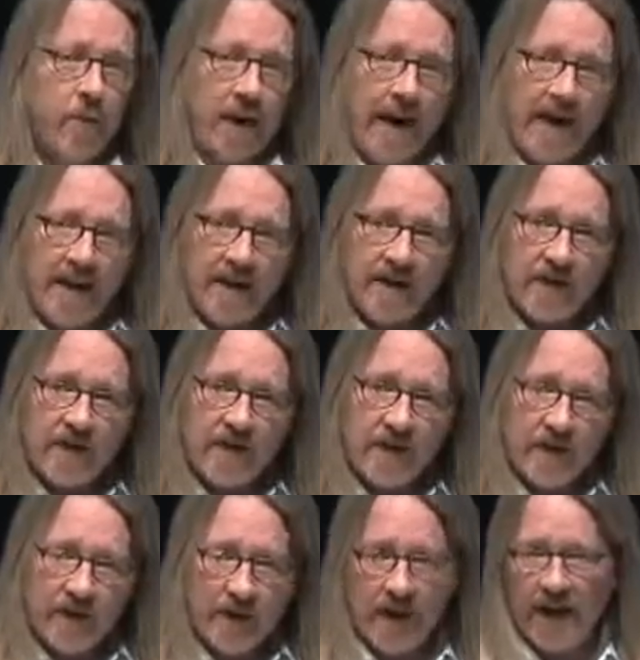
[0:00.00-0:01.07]
ways
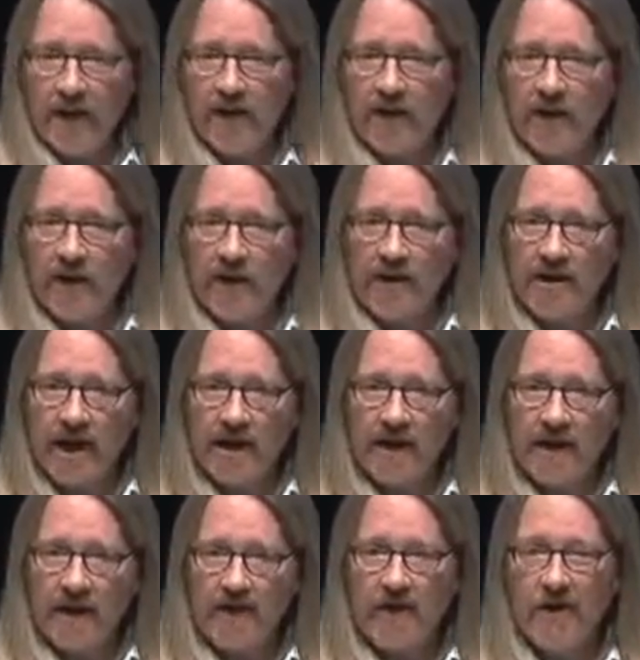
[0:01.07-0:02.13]
using engineering
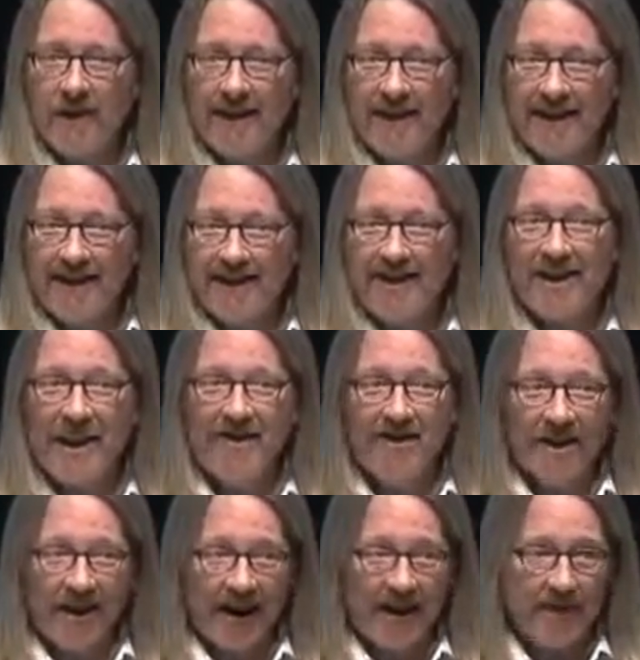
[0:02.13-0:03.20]
techniques to
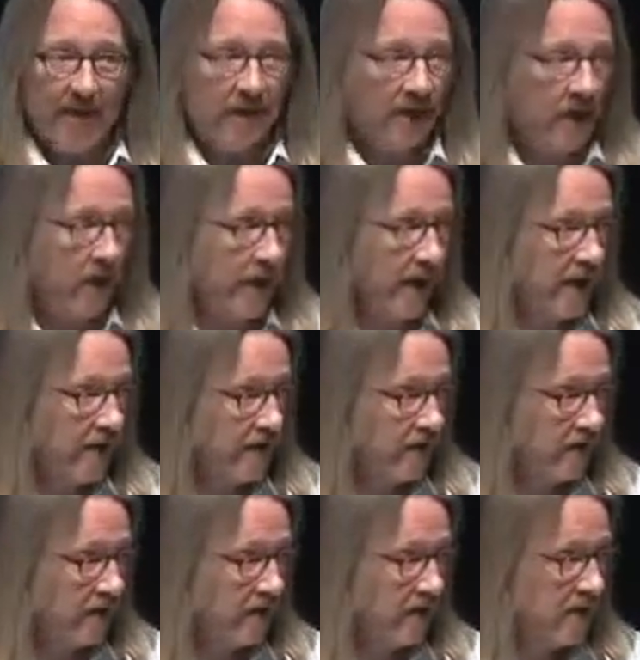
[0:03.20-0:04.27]
extend the life of an organ
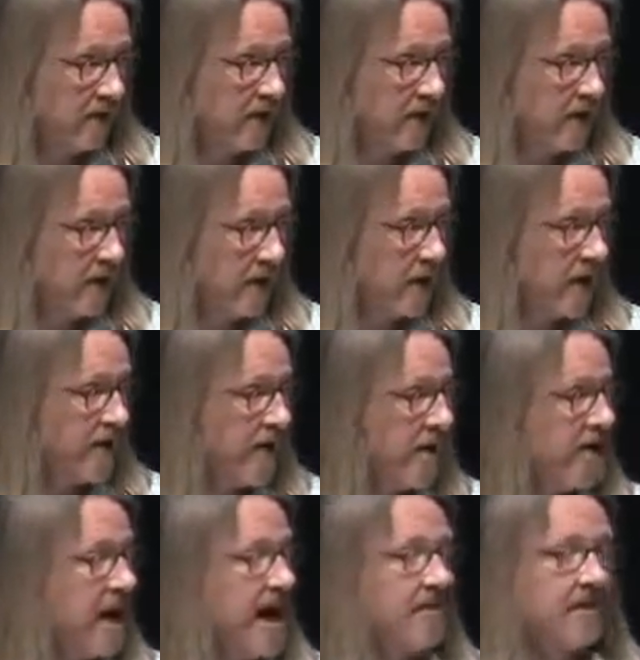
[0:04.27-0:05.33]
so it
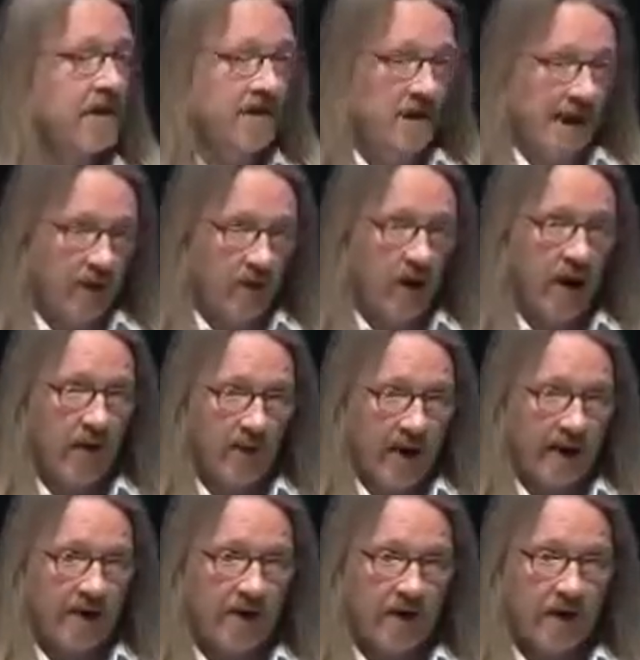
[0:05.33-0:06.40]
didn't have to get where it
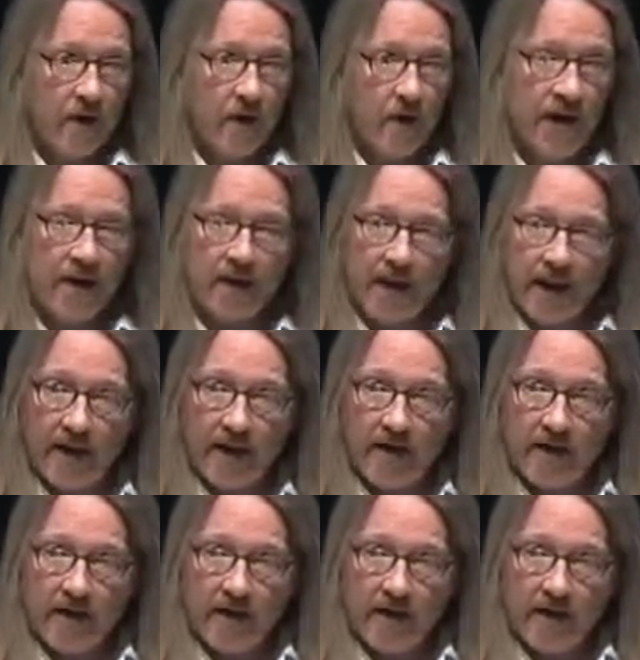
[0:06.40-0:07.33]
went so quickly?